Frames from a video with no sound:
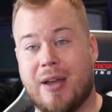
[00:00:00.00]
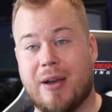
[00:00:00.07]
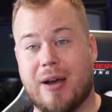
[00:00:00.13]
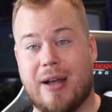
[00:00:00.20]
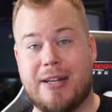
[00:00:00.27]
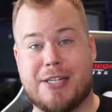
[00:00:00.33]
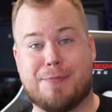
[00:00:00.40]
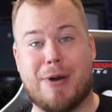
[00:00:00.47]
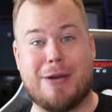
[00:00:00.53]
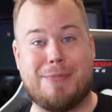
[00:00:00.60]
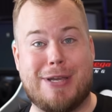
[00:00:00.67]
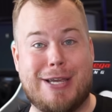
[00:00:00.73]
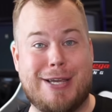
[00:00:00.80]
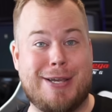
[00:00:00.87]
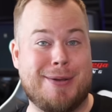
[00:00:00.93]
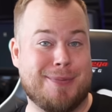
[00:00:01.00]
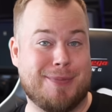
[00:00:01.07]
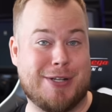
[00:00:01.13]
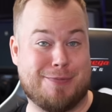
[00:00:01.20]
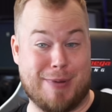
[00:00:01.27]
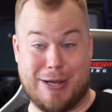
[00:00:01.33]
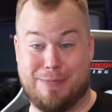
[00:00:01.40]
This
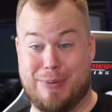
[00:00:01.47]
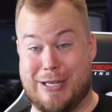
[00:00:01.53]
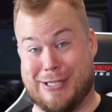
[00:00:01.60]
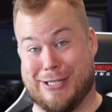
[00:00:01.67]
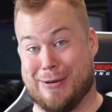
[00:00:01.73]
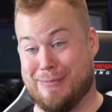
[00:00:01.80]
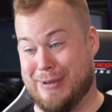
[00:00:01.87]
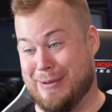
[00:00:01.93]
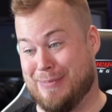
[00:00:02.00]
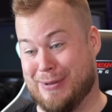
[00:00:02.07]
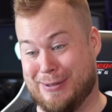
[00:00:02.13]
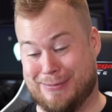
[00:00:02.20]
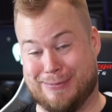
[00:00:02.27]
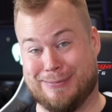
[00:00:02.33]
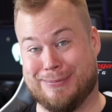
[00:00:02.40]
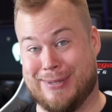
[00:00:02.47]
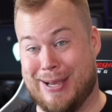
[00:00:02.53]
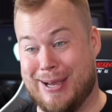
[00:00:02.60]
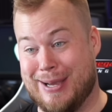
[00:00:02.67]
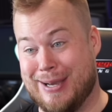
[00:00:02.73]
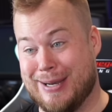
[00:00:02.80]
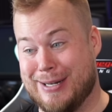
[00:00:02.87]
might piss some people.
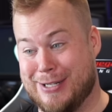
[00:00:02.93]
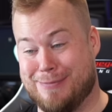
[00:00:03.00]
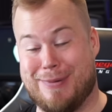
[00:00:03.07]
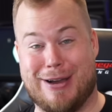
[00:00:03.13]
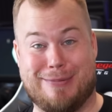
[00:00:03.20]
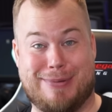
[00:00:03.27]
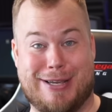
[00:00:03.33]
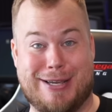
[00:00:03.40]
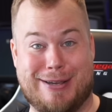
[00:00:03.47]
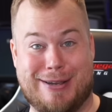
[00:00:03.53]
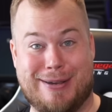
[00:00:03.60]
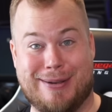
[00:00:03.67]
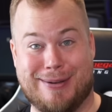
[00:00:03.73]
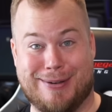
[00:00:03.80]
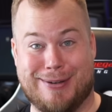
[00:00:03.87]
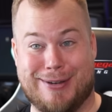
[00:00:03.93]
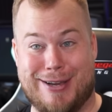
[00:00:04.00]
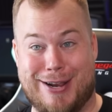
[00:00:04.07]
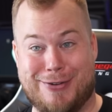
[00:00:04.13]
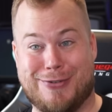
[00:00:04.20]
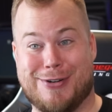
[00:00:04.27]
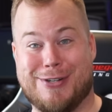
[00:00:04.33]
This might be
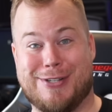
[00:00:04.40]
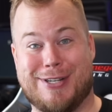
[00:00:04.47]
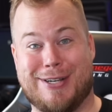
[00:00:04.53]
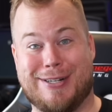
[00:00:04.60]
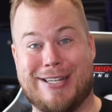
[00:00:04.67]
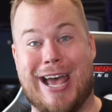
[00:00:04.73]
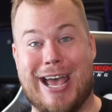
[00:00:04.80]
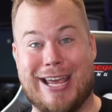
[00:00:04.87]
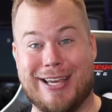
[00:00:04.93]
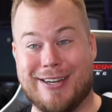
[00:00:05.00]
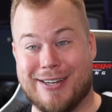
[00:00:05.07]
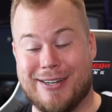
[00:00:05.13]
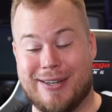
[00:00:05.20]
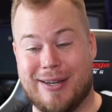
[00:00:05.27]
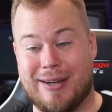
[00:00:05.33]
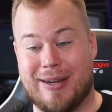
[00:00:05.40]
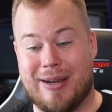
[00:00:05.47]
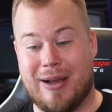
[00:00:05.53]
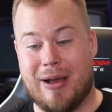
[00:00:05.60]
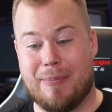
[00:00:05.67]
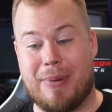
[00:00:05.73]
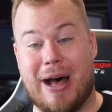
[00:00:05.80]
interesting take,
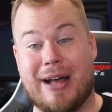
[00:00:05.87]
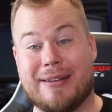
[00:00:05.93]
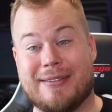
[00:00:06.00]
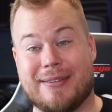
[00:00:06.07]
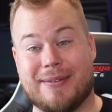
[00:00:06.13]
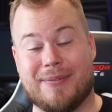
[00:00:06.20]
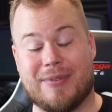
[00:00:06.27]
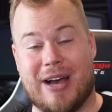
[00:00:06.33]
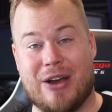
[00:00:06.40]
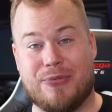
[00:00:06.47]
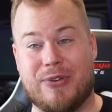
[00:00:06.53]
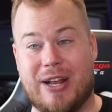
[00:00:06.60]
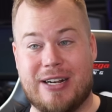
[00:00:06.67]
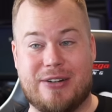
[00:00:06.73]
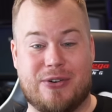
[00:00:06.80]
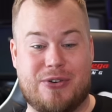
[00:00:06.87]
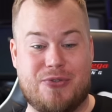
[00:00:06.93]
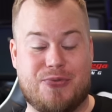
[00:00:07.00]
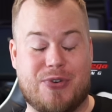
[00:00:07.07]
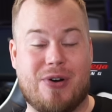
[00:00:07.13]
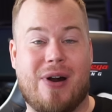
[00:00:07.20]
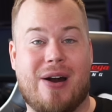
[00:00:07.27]
but I feel like the new
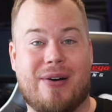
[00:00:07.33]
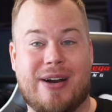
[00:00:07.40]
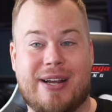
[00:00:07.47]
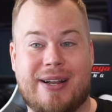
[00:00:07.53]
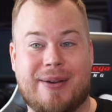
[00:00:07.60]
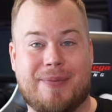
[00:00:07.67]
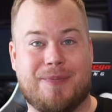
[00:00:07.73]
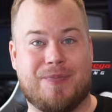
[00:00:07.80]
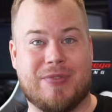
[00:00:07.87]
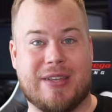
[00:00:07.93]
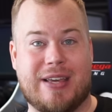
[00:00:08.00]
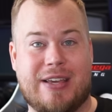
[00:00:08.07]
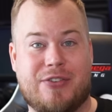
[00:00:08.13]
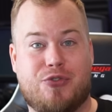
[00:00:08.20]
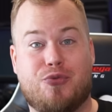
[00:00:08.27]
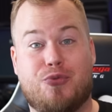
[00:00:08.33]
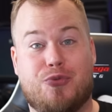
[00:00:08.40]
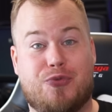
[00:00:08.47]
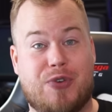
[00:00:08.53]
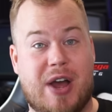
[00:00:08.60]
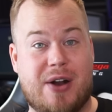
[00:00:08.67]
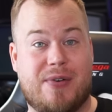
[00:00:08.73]
Ferrari is
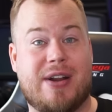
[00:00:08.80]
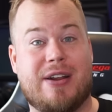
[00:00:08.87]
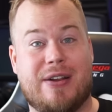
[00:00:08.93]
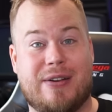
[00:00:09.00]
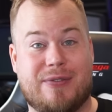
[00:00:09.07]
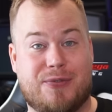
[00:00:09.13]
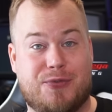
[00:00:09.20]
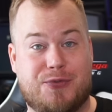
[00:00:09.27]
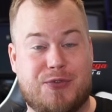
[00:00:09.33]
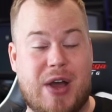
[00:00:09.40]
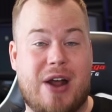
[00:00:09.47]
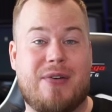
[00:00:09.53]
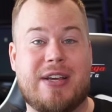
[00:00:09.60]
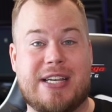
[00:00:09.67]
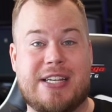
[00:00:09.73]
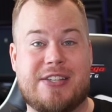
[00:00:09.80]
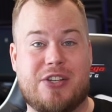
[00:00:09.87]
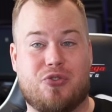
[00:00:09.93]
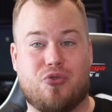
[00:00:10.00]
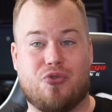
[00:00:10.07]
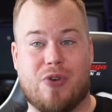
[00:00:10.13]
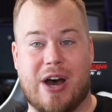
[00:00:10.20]
very easy
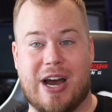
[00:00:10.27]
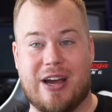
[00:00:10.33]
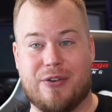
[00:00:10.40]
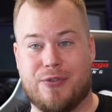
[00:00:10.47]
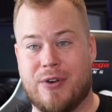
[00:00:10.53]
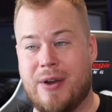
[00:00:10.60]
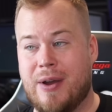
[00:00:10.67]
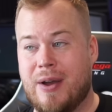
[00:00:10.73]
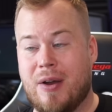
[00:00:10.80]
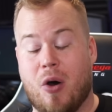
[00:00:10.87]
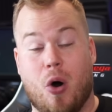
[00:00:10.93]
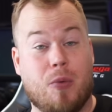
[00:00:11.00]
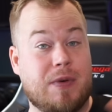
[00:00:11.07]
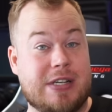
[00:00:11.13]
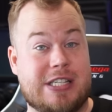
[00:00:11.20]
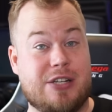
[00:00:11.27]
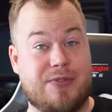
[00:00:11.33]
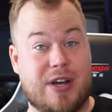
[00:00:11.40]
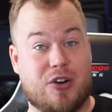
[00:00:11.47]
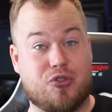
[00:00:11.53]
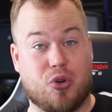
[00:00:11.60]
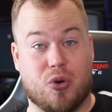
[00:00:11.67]
to drive. Obviously, we
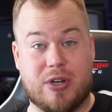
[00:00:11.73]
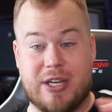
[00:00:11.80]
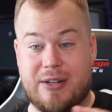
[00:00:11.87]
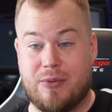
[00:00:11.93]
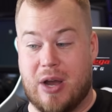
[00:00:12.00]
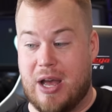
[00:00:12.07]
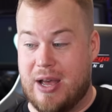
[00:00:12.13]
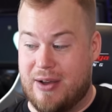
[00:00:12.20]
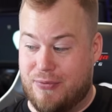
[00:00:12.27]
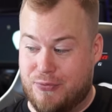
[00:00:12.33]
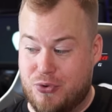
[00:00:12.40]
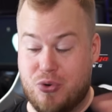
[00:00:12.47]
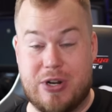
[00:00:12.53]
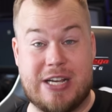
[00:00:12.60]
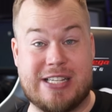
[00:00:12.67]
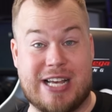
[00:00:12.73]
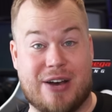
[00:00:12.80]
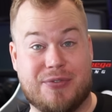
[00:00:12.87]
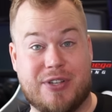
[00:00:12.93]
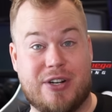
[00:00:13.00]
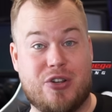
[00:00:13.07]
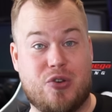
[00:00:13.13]
are talking a few days
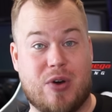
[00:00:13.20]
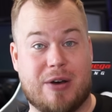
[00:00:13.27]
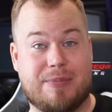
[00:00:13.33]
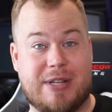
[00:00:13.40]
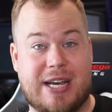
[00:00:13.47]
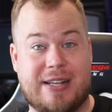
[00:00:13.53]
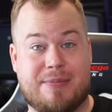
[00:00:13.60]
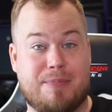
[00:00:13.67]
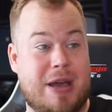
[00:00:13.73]
after the new update.